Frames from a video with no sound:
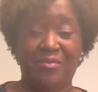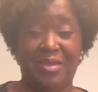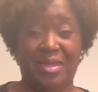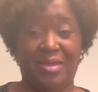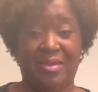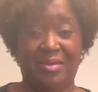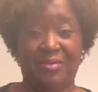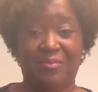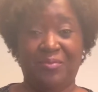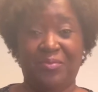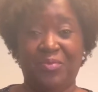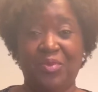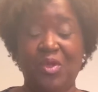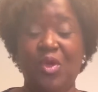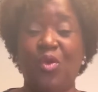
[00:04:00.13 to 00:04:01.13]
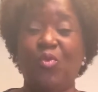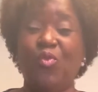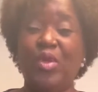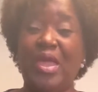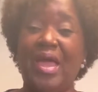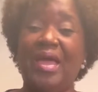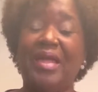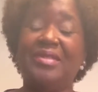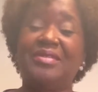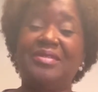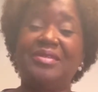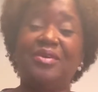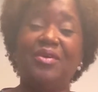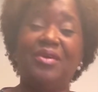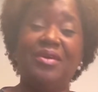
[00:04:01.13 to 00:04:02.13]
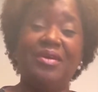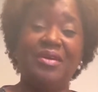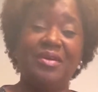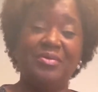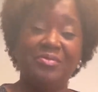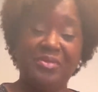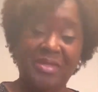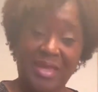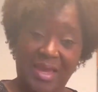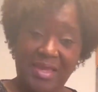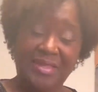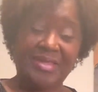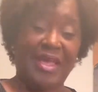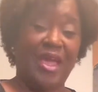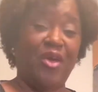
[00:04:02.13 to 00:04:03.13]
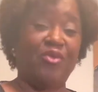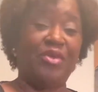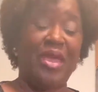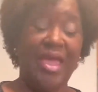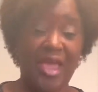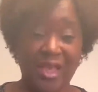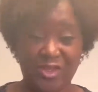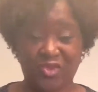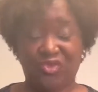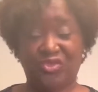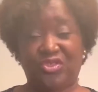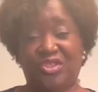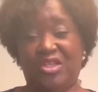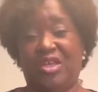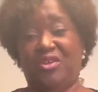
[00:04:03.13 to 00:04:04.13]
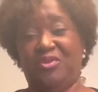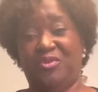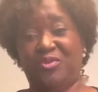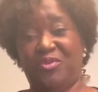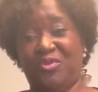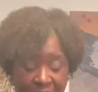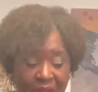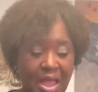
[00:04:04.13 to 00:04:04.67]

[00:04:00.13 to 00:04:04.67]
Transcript: in, we had to take down extra chairs.